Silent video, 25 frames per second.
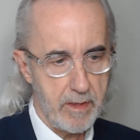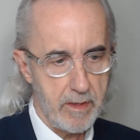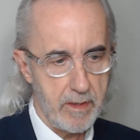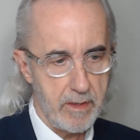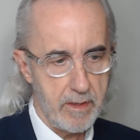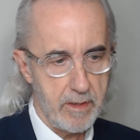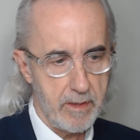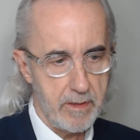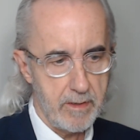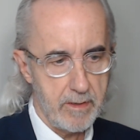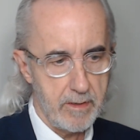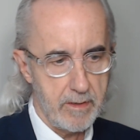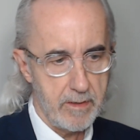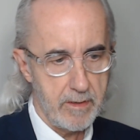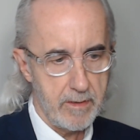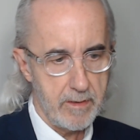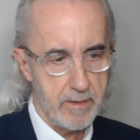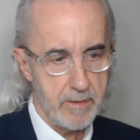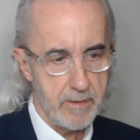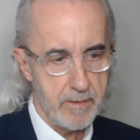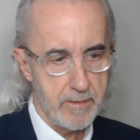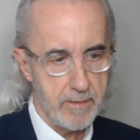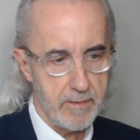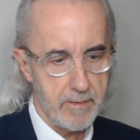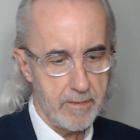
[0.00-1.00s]

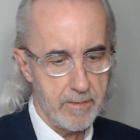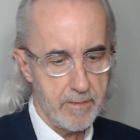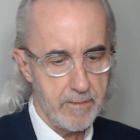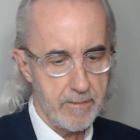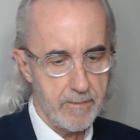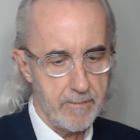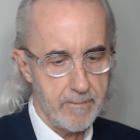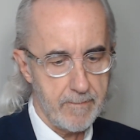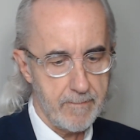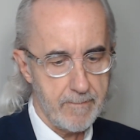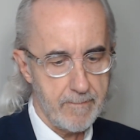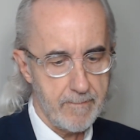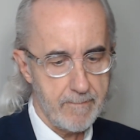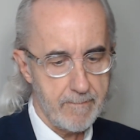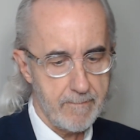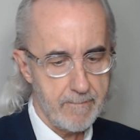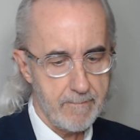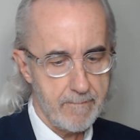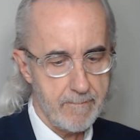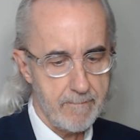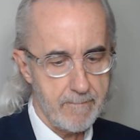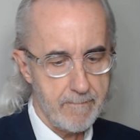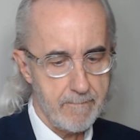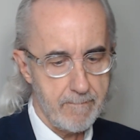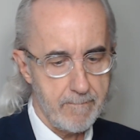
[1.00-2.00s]

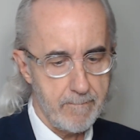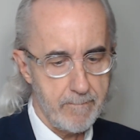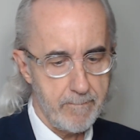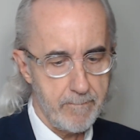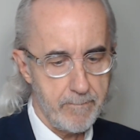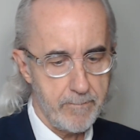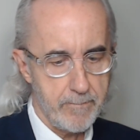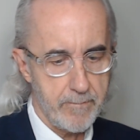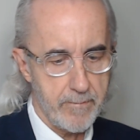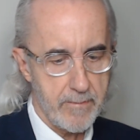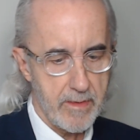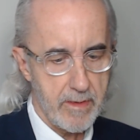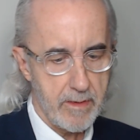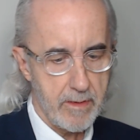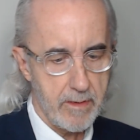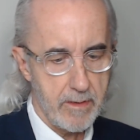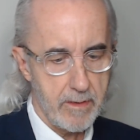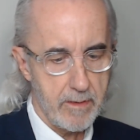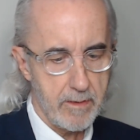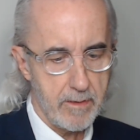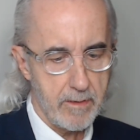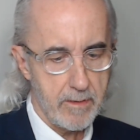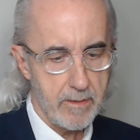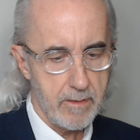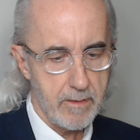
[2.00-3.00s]

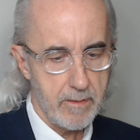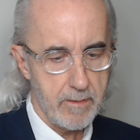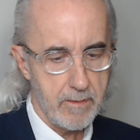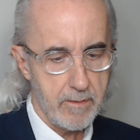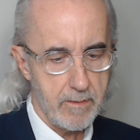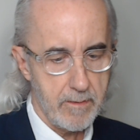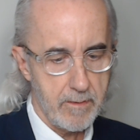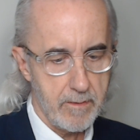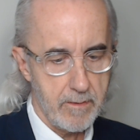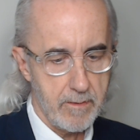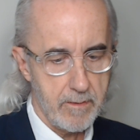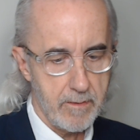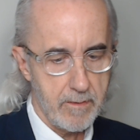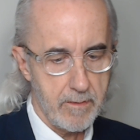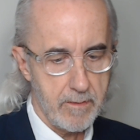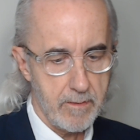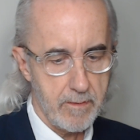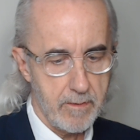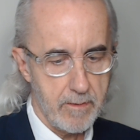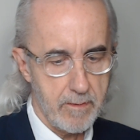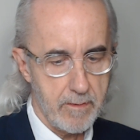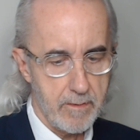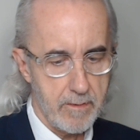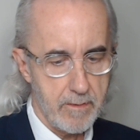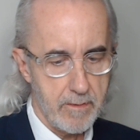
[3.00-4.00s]

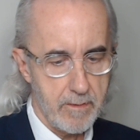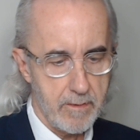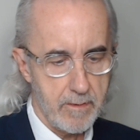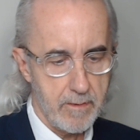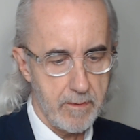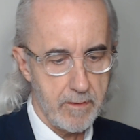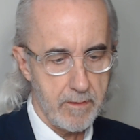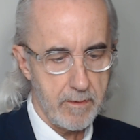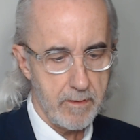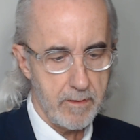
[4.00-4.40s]
Nothing is said.